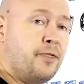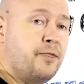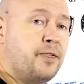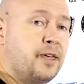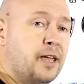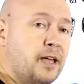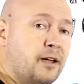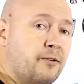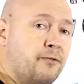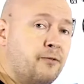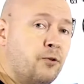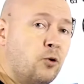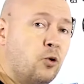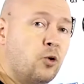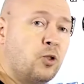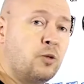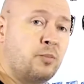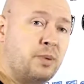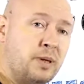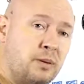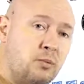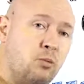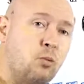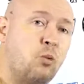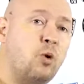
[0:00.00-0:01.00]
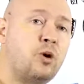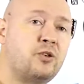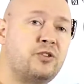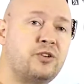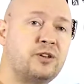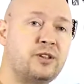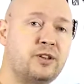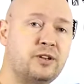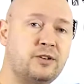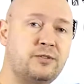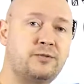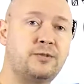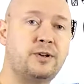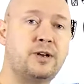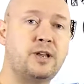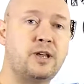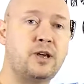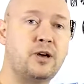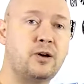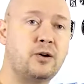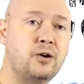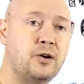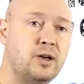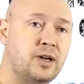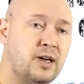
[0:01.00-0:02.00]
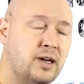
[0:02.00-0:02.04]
think, for the people watching this video.